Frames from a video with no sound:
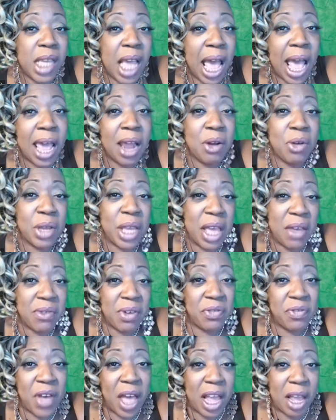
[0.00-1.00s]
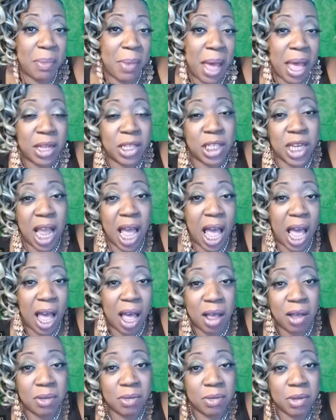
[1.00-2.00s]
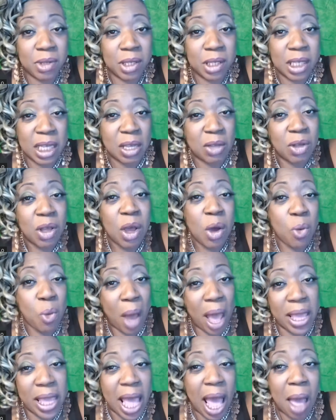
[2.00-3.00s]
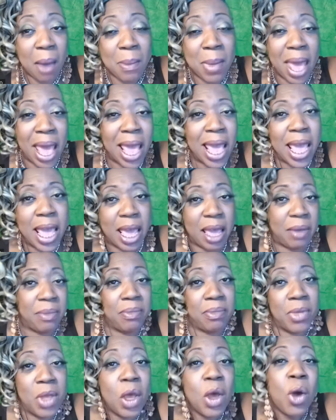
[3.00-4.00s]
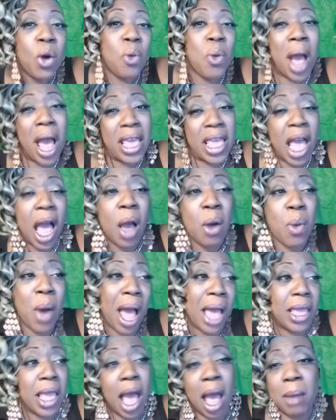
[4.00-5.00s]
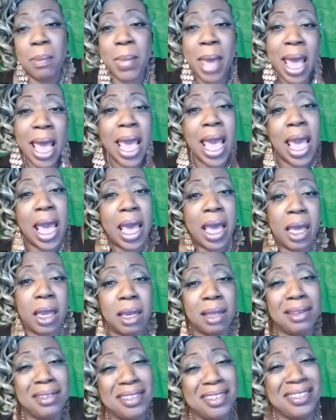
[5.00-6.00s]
"I don't give a fuck about y'all. Why y'all mad? Why y'all mad?"